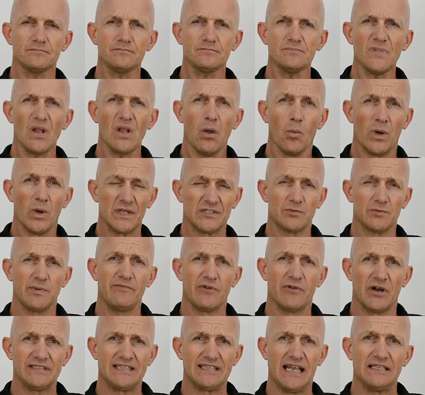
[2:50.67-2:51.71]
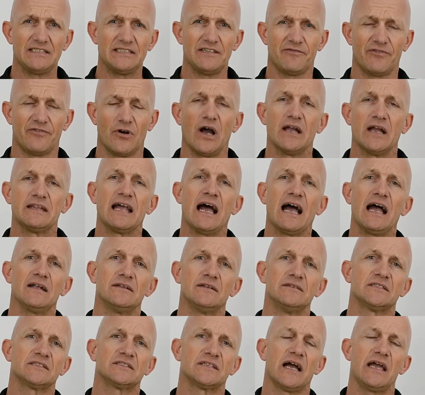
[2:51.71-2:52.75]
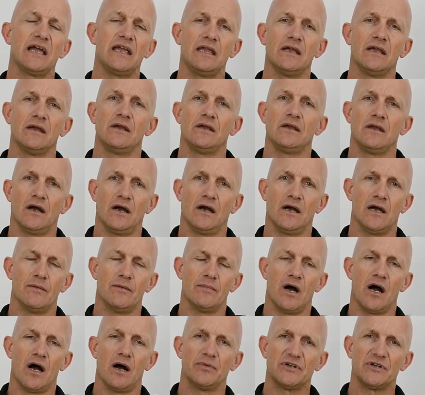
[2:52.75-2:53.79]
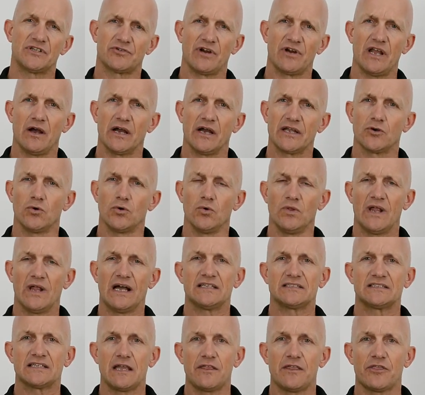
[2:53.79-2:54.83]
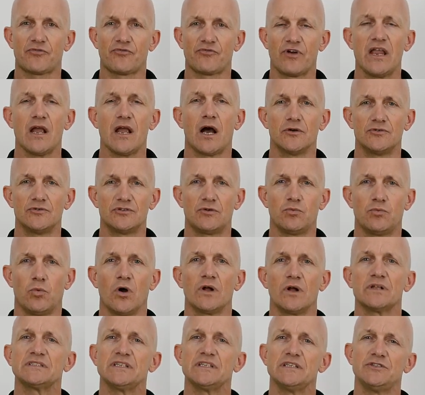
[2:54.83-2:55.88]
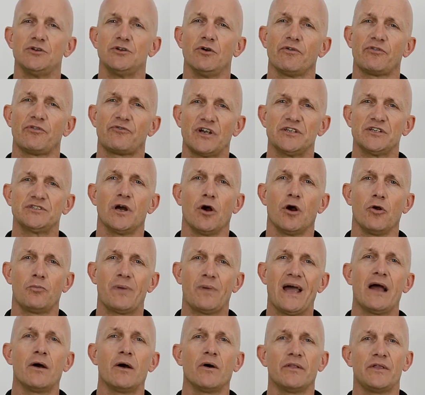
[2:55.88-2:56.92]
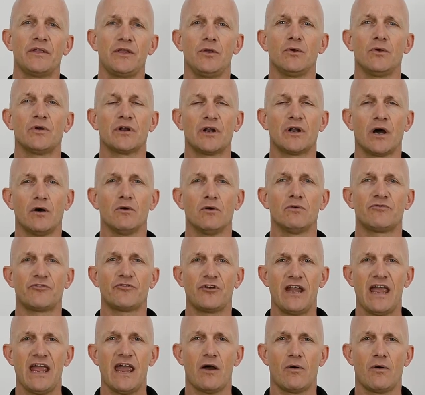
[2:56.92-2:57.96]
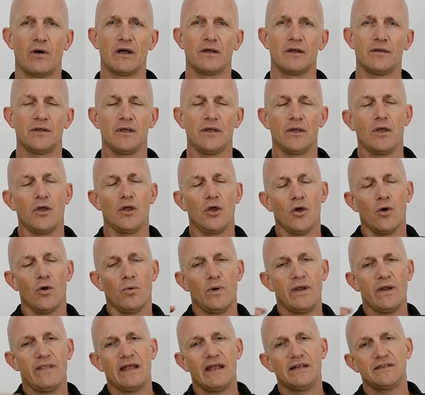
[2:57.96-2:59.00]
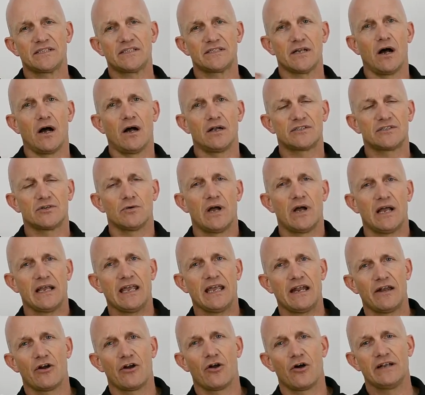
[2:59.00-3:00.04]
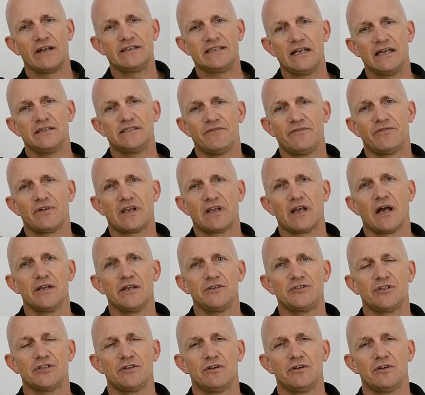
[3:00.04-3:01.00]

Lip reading: Once we've identified that and say arbitrarily I call that say 300 watts is your threshold power that you can hold for an hour, we then start to get an identification